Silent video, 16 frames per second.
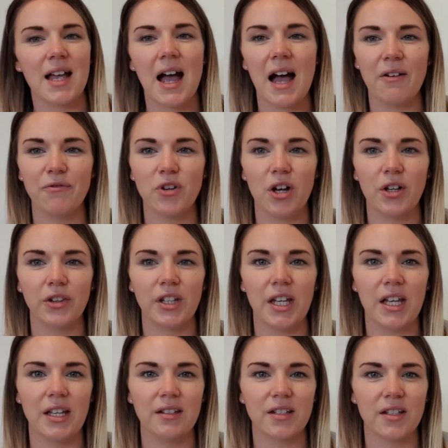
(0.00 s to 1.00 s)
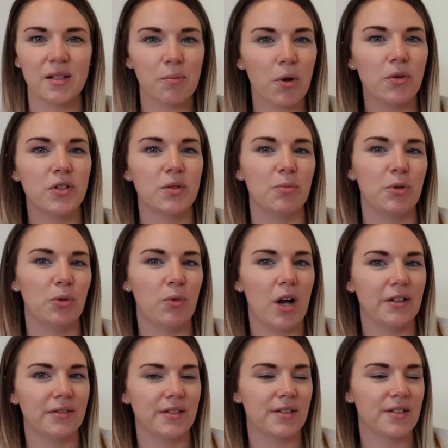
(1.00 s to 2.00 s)
I have got the disposable
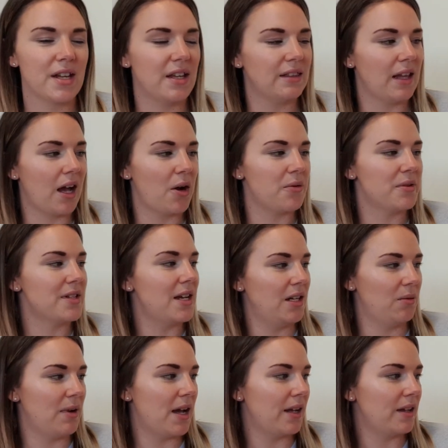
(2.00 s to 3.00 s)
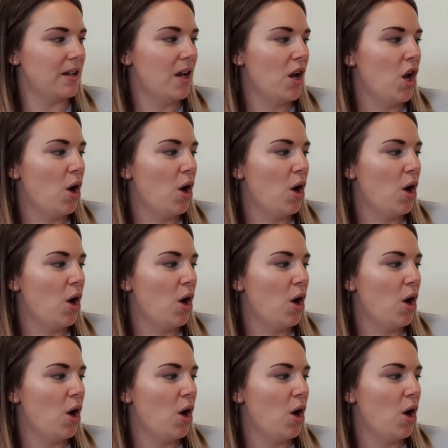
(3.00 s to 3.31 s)
ones in the house anyway,